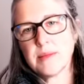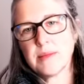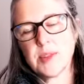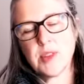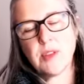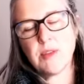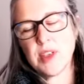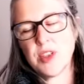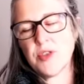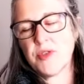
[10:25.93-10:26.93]
So you don't
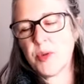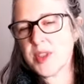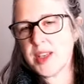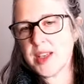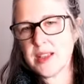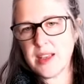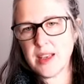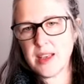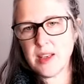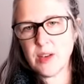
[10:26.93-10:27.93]
need to force
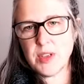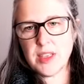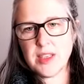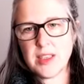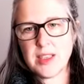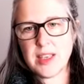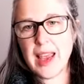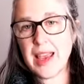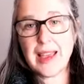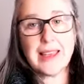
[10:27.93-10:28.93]
anything. You don't need to
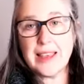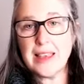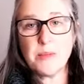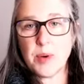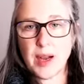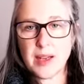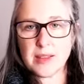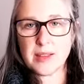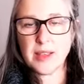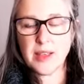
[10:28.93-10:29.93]
take a deep
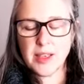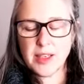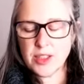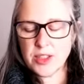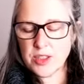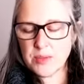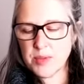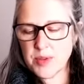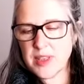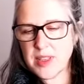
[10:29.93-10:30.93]
breath. Just
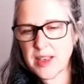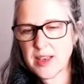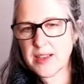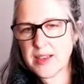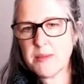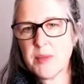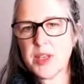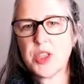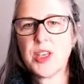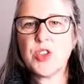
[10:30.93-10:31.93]
breathe in as
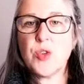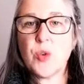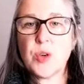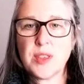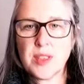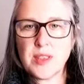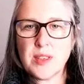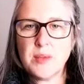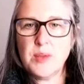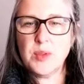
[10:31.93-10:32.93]
much as your
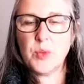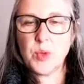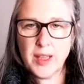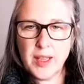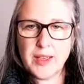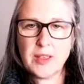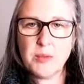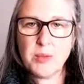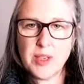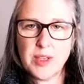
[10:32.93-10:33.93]
system would like to
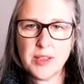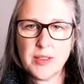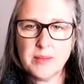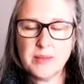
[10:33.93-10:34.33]
breathe in,